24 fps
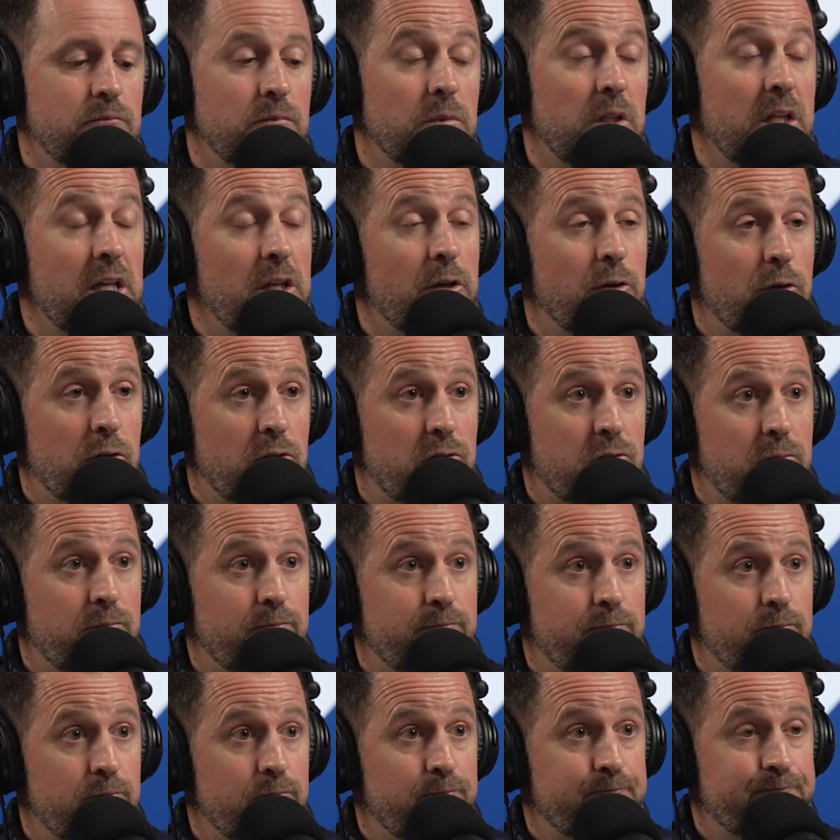leaders
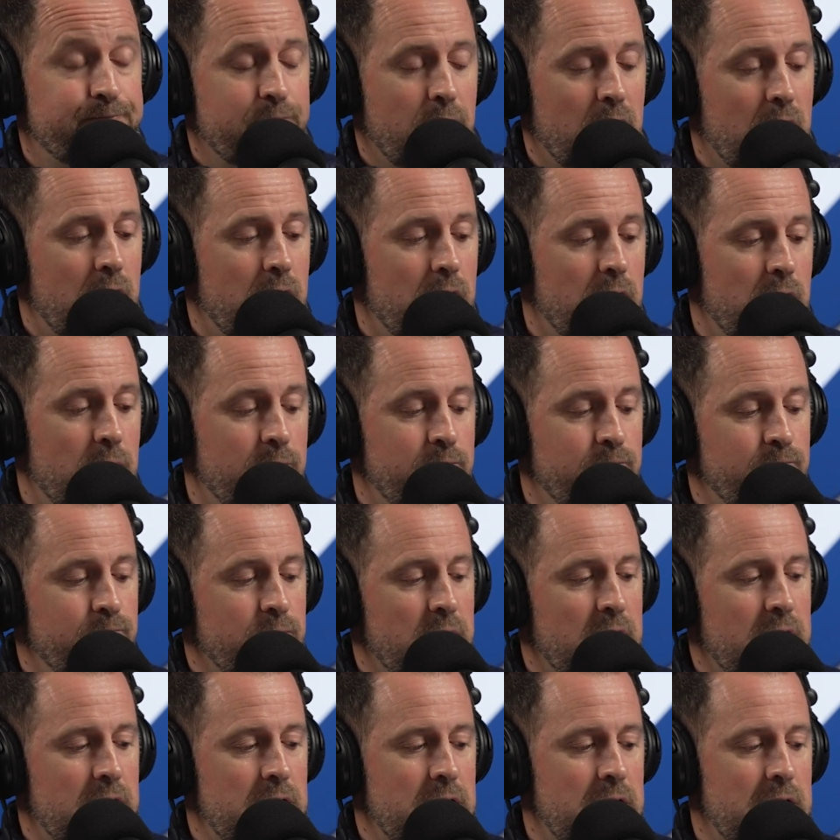
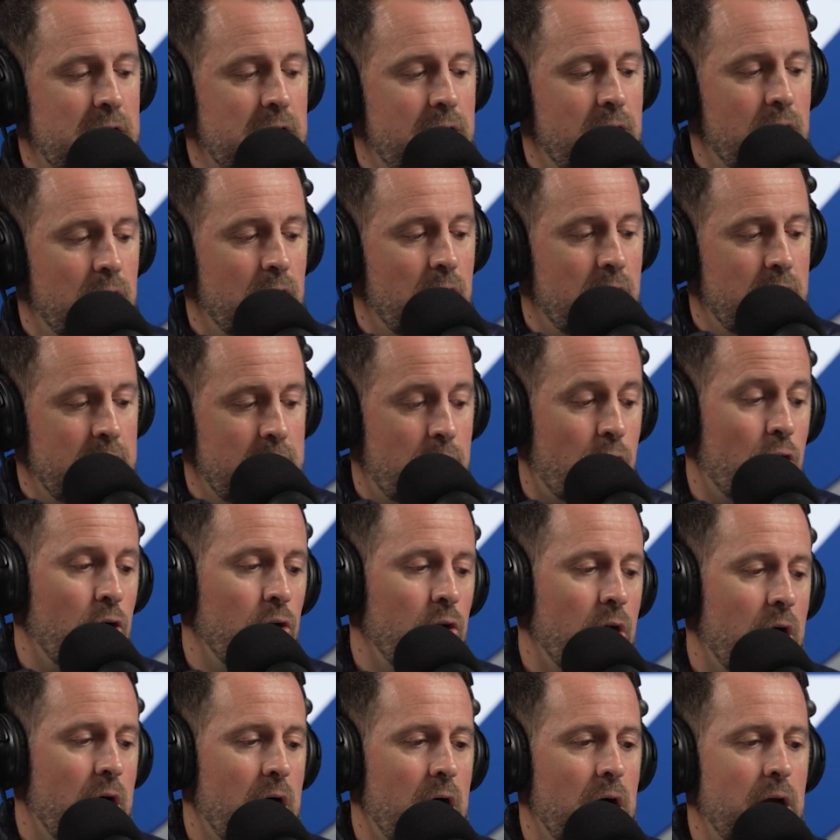in our
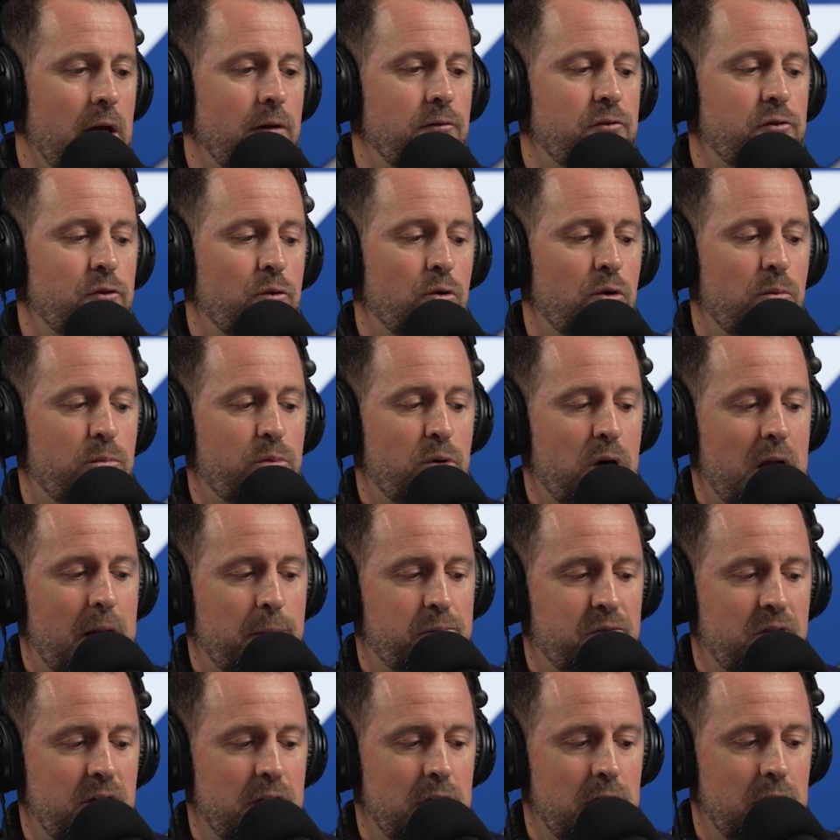lives, or
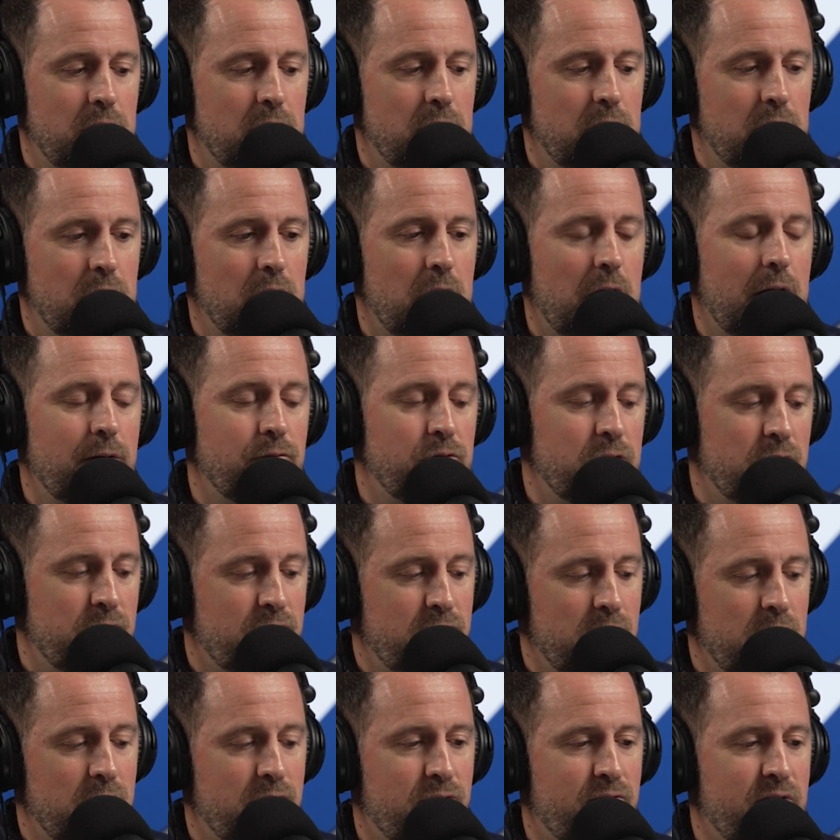perhaps in lives
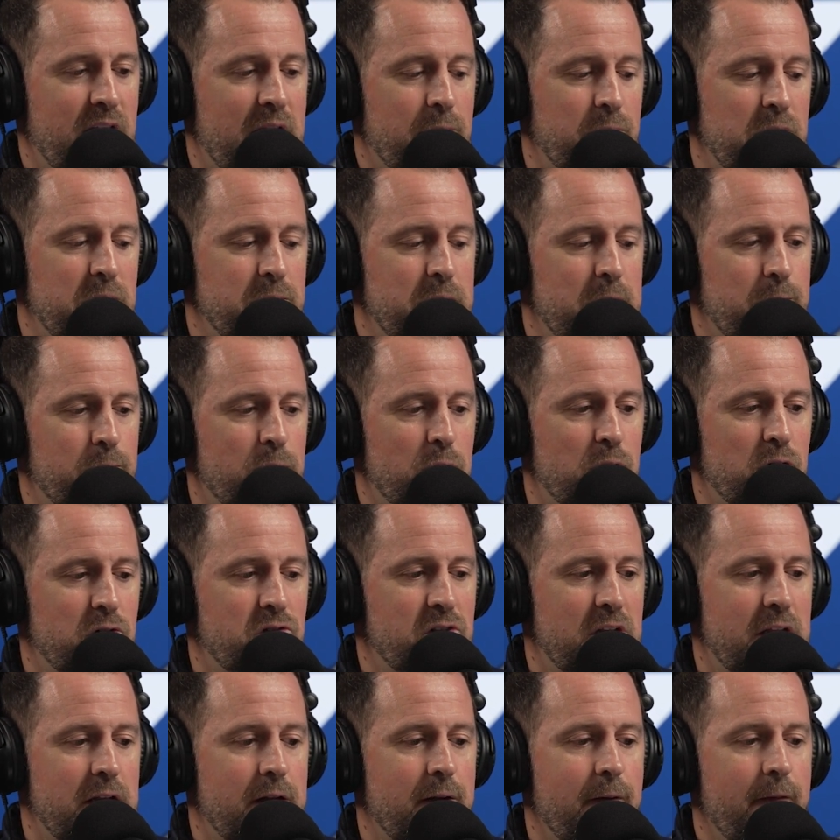of family
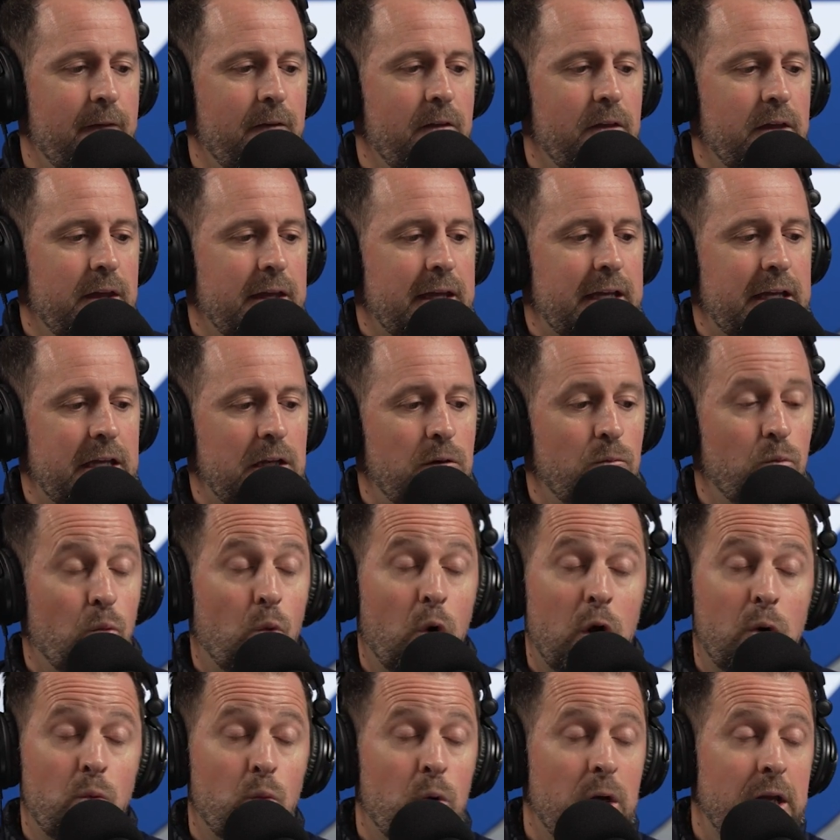members. And in
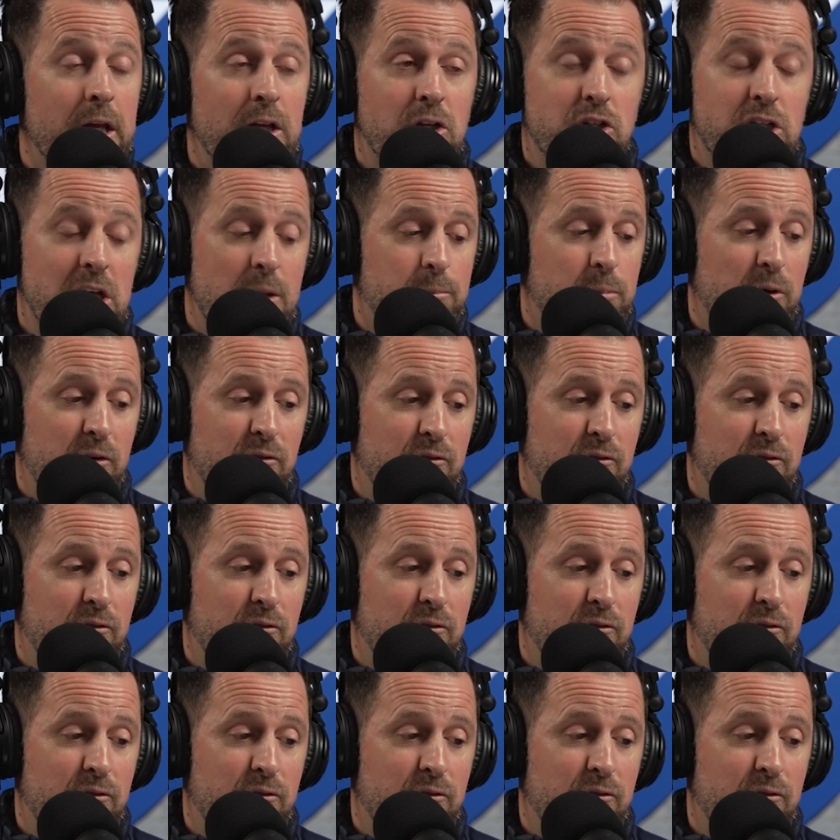one way, shape, or